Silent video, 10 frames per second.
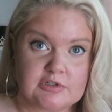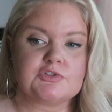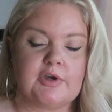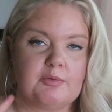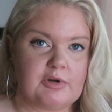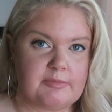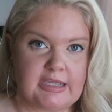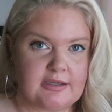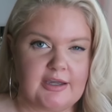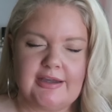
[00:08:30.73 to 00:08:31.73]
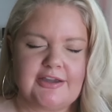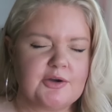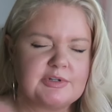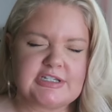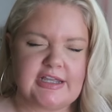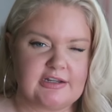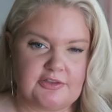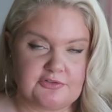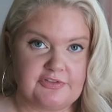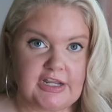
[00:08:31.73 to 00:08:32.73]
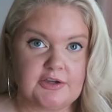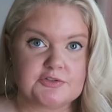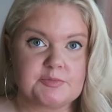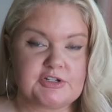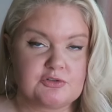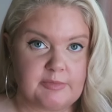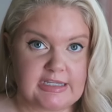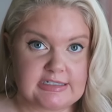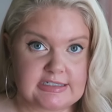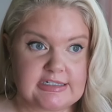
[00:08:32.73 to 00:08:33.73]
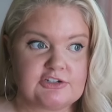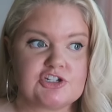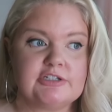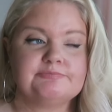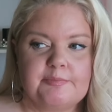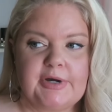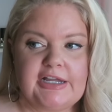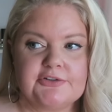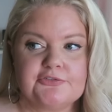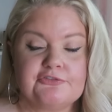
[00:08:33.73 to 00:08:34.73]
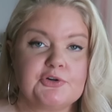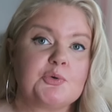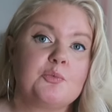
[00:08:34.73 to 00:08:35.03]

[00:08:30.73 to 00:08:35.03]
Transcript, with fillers: So I want to make, I go into that in other videos, but I just want to make a distinction. But for